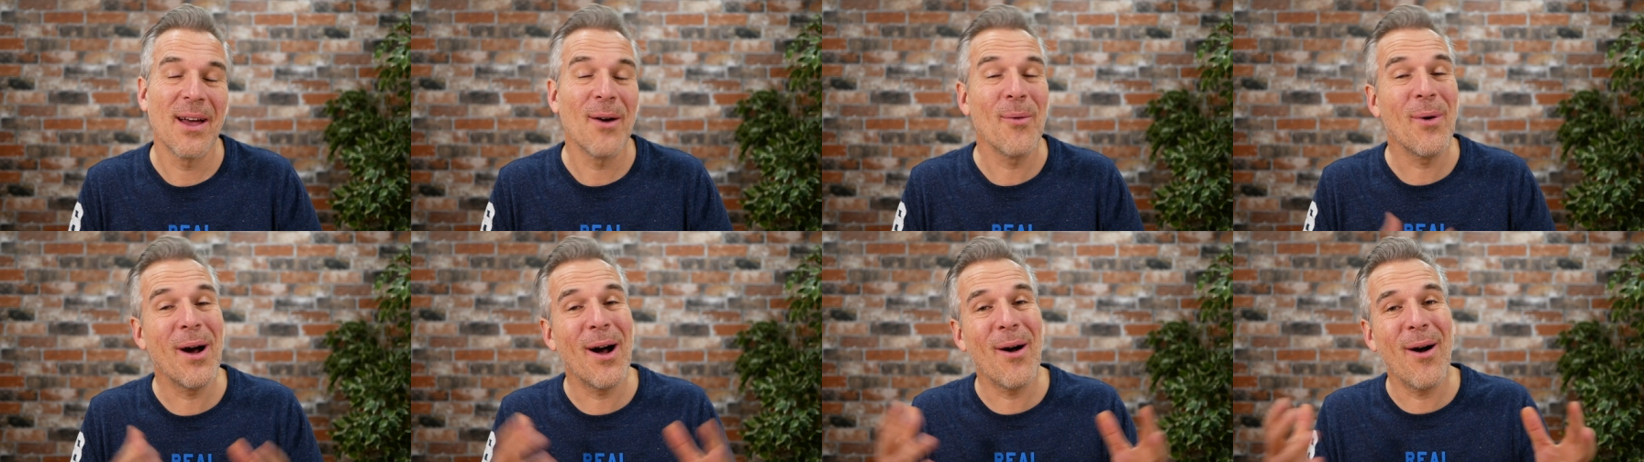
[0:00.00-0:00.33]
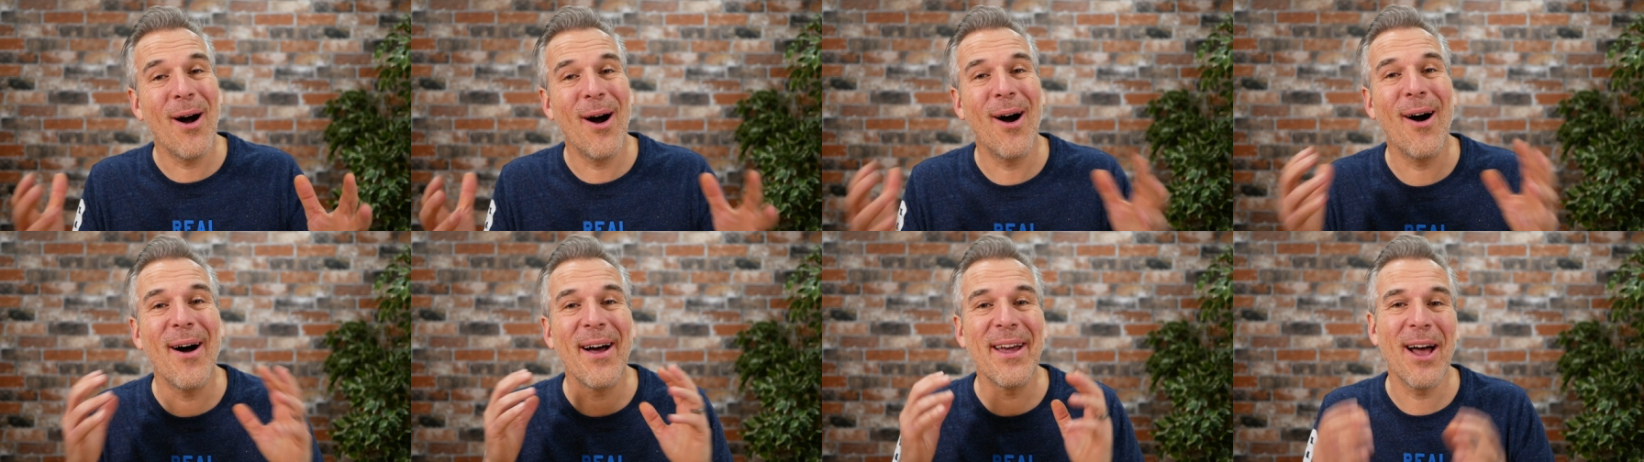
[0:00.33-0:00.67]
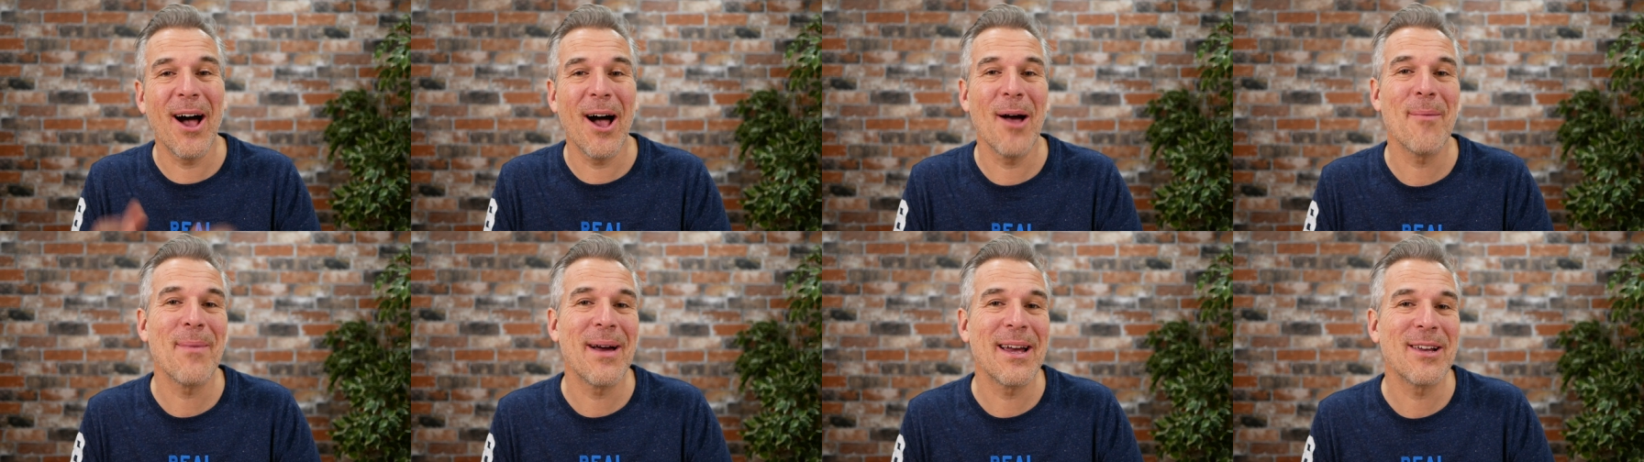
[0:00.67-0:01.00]
Well, hi,
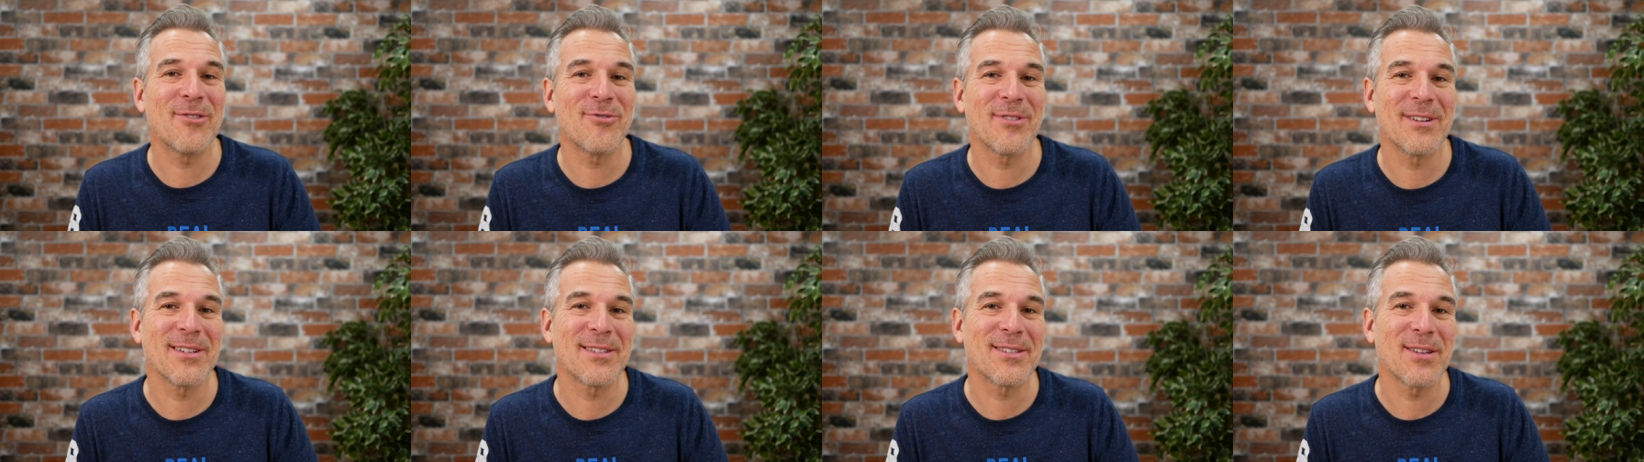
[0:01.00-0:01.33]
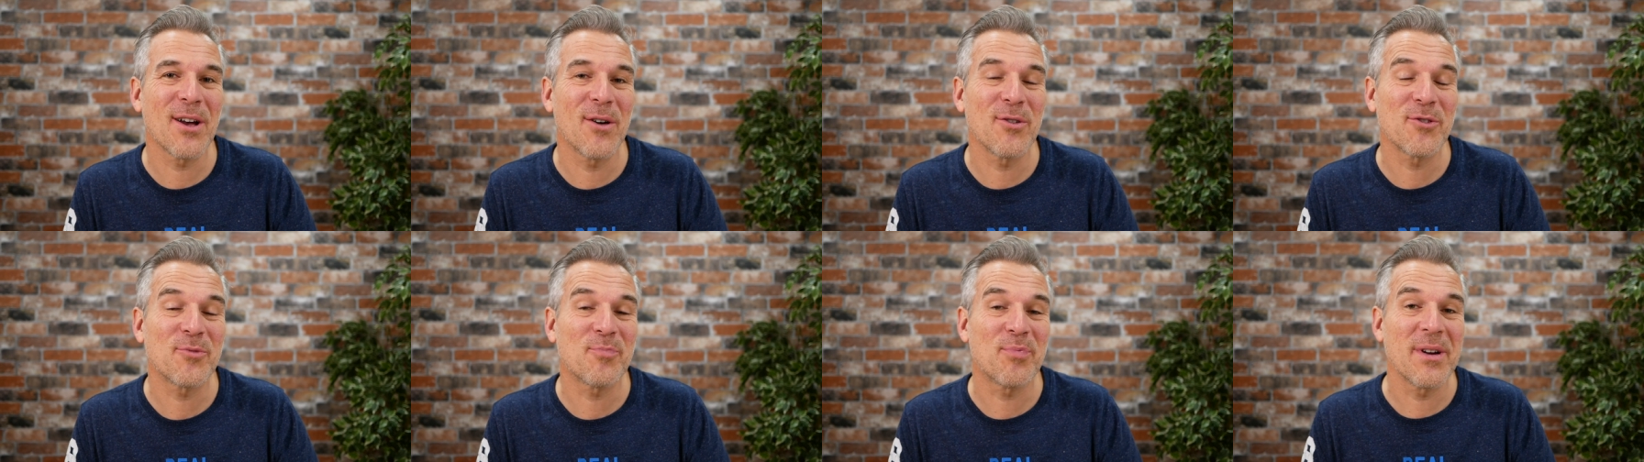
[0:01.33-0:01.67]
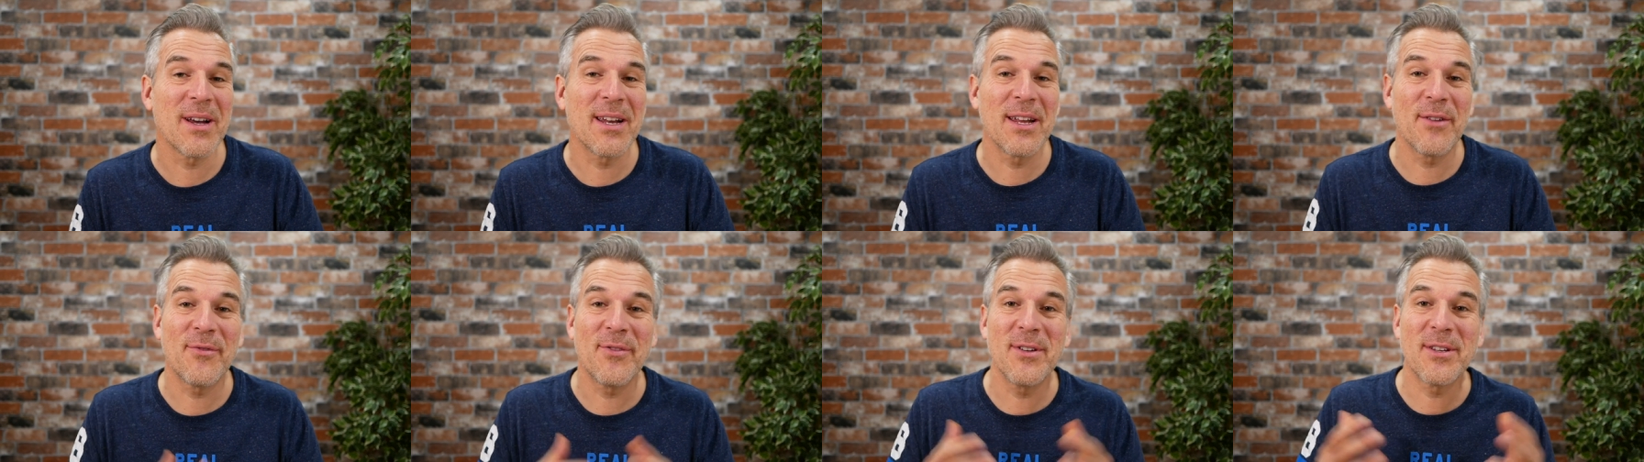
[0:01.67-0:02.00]
I'm Adrian Salisbury,
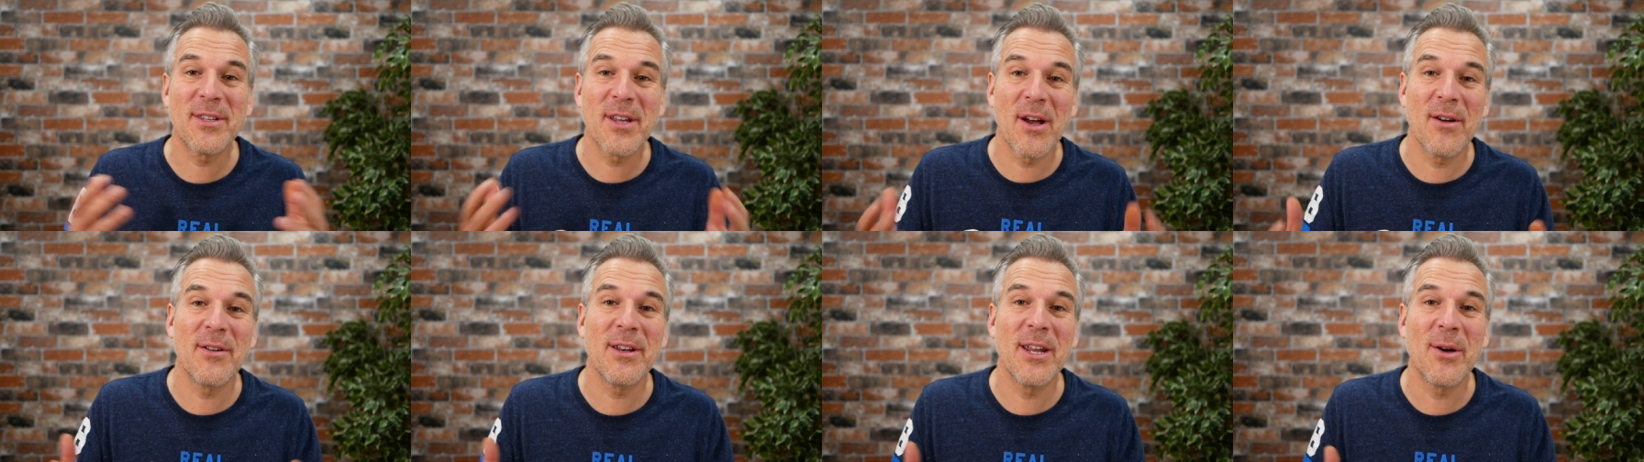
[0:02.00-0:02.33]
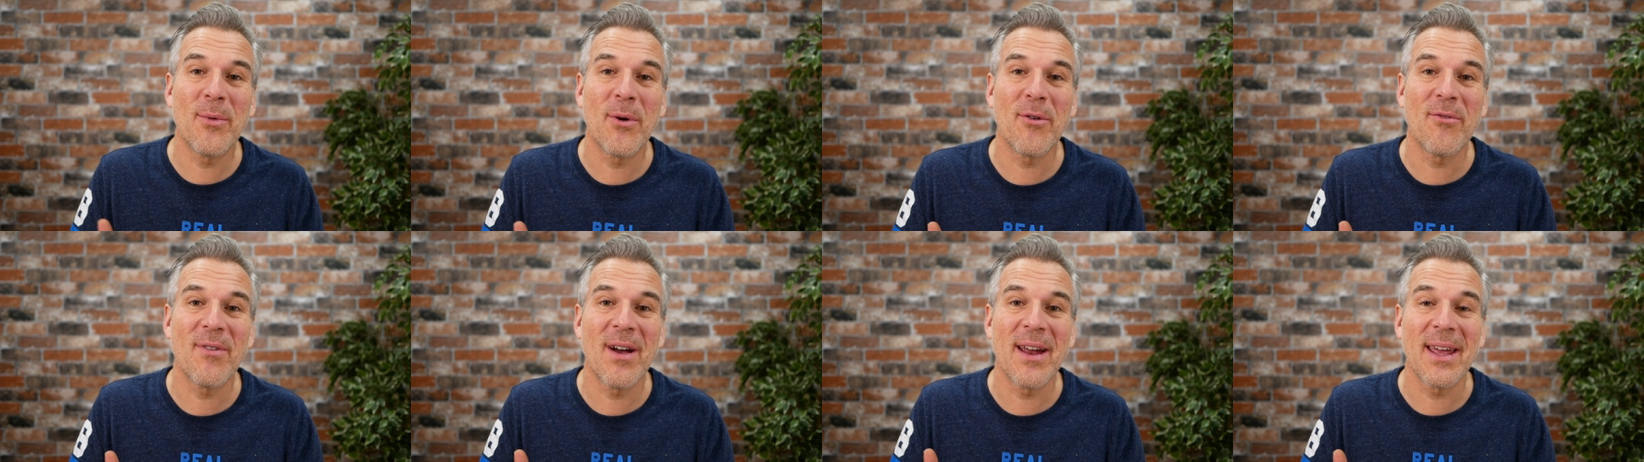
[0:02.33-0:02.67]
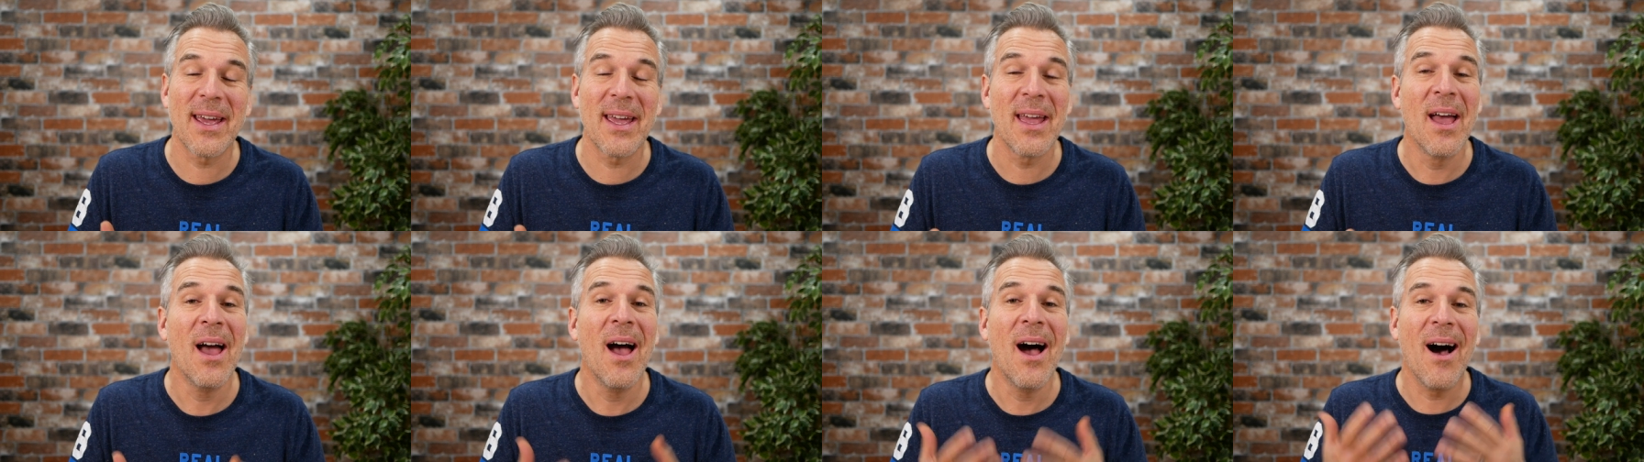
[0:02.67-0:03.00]
and if you don't know
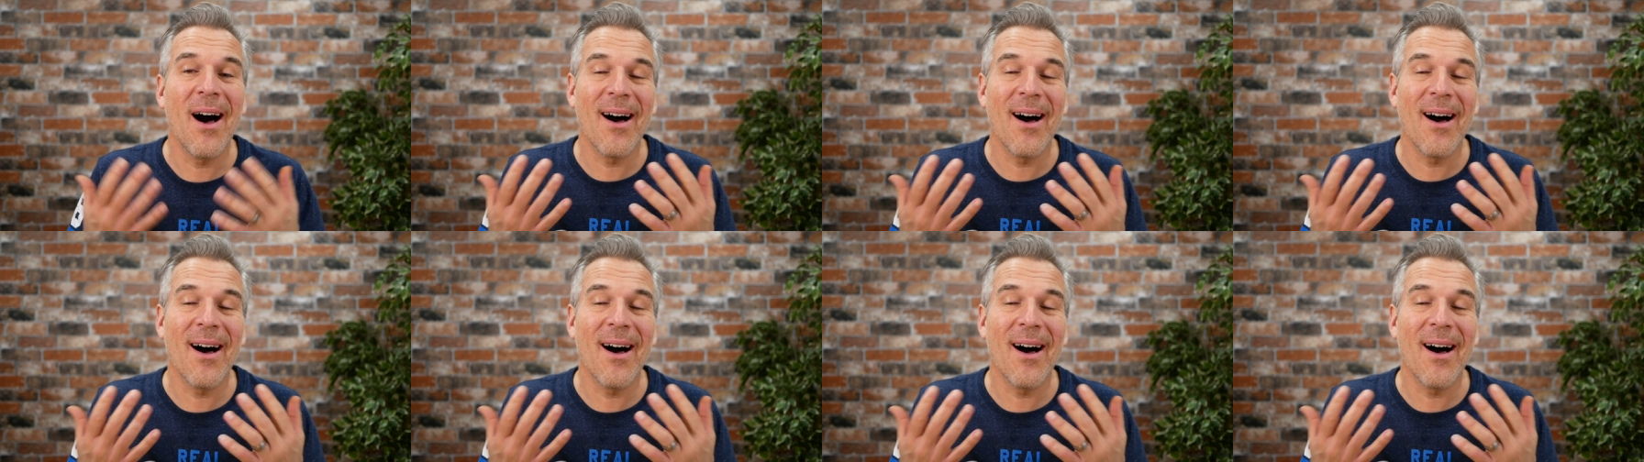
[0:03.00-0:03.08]
already,